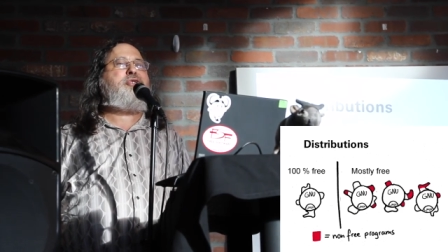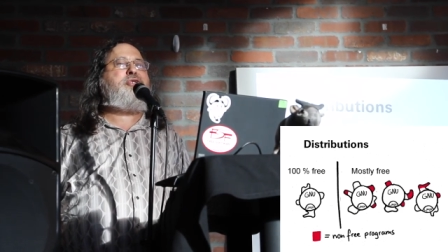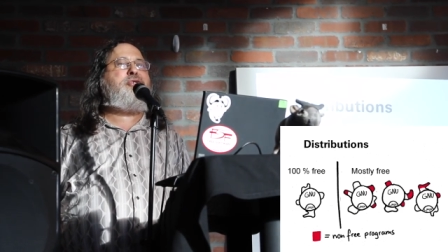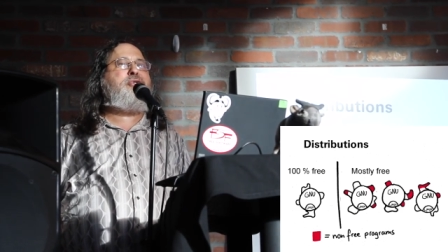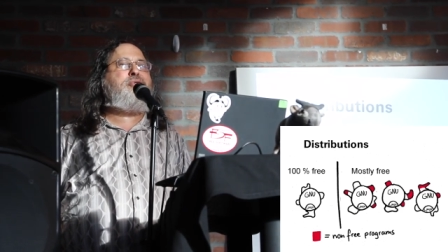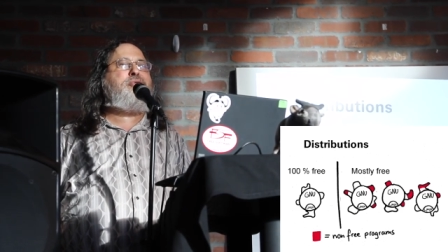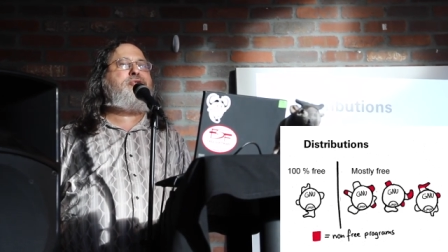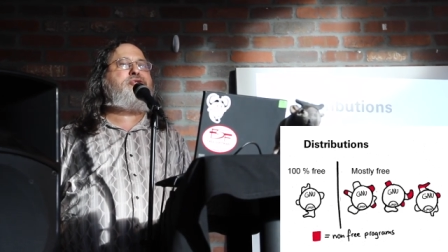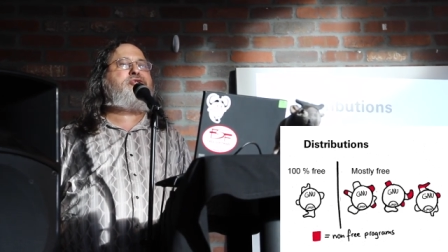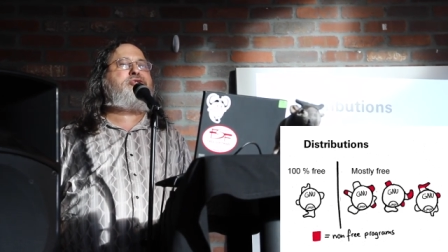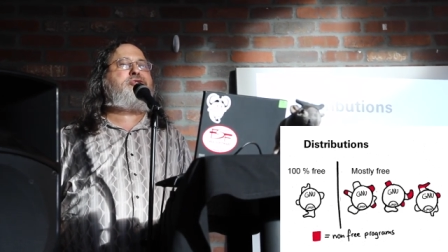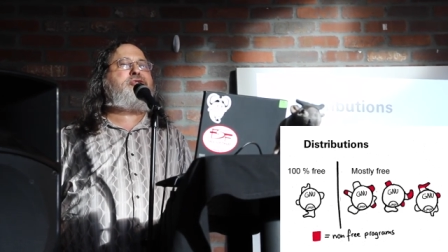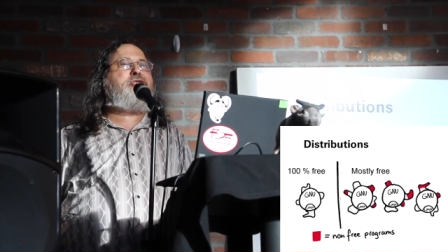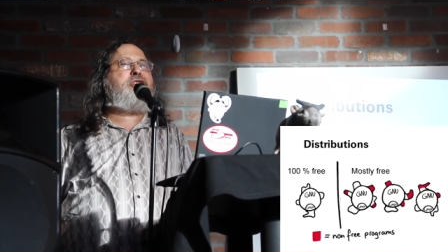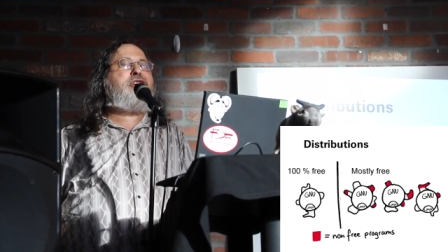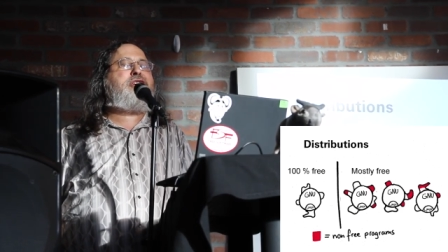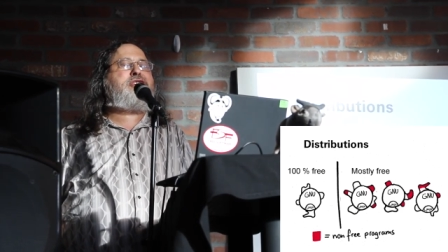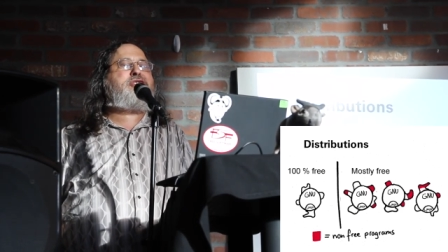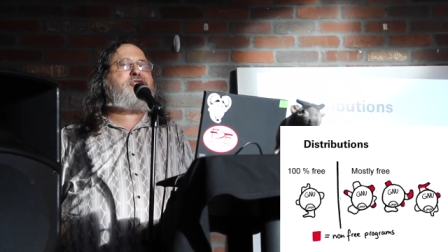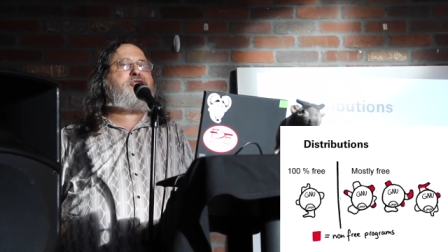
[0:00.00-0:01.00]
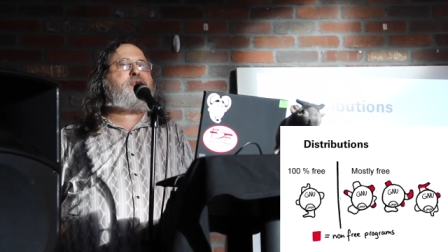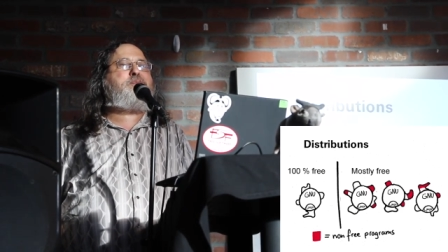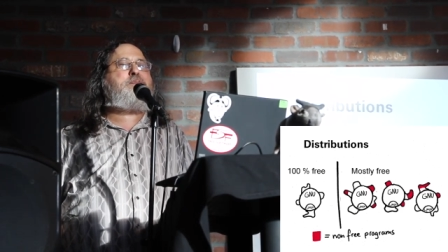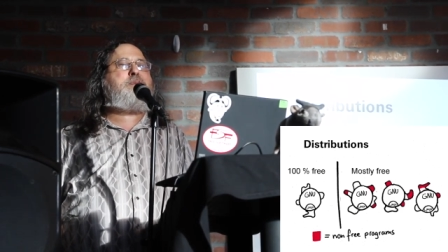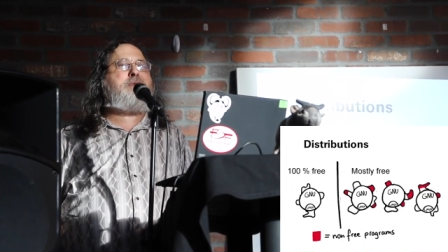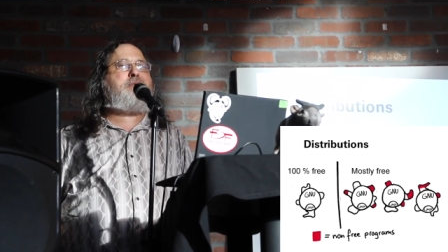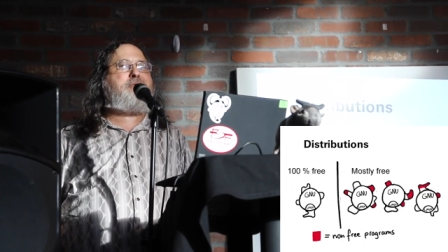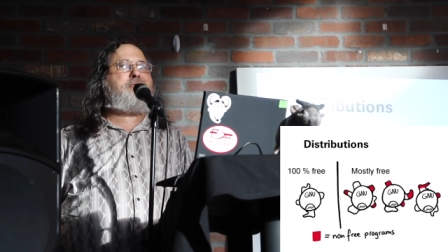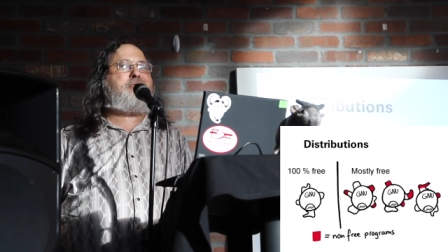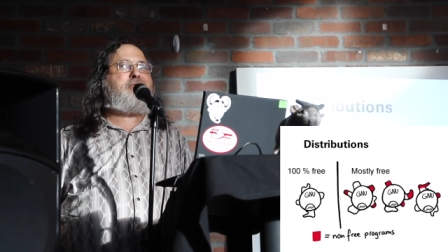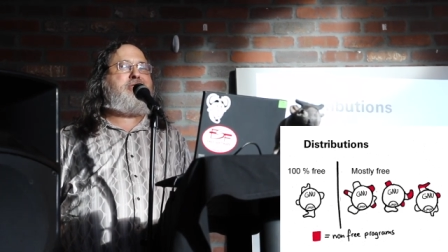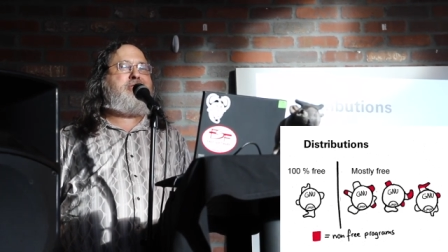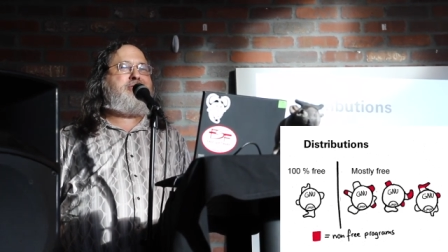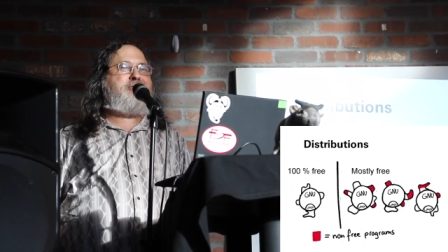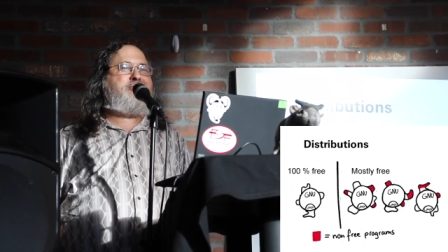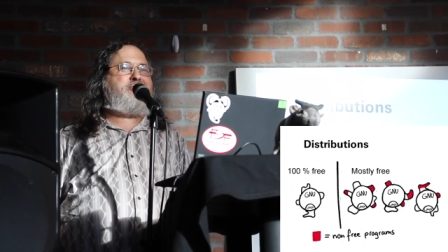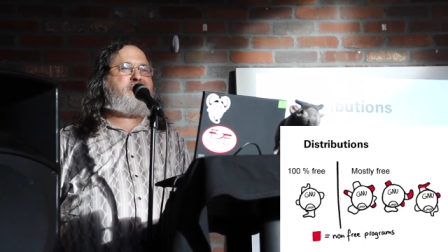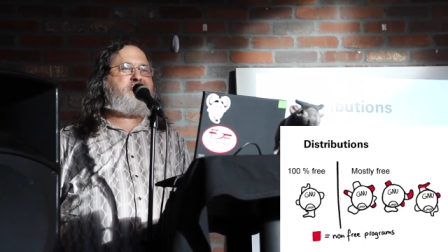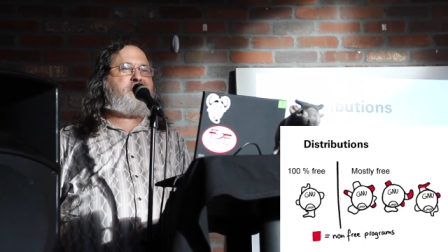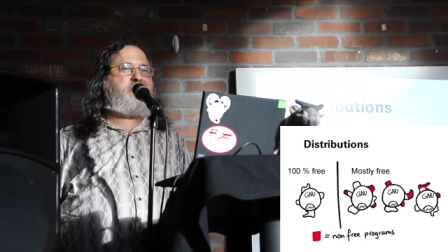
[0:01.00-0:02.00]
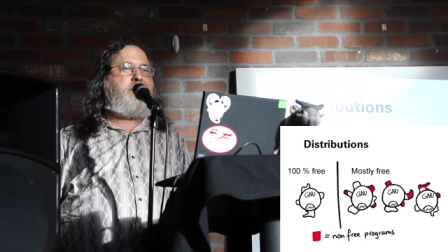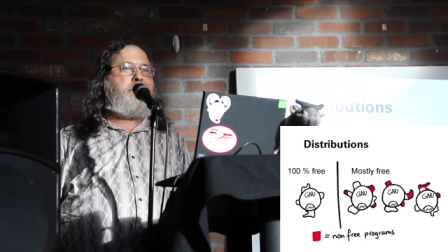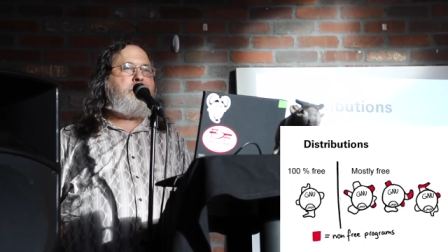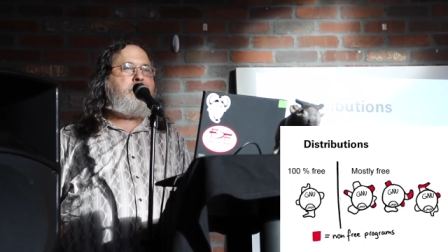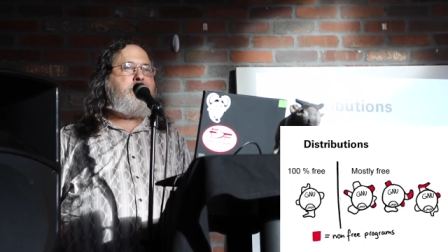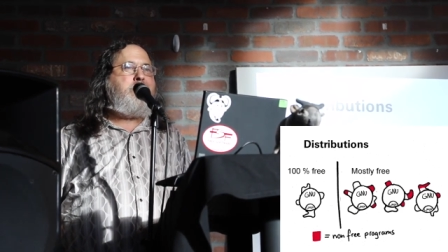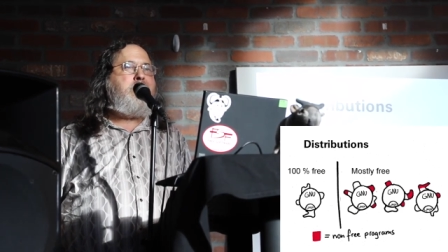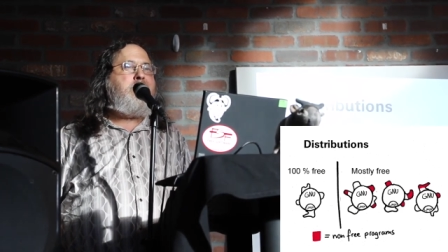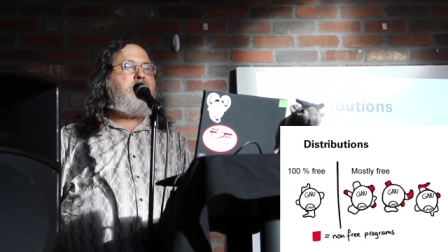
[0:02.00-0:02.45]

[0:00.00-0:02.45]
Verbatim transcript: user experience,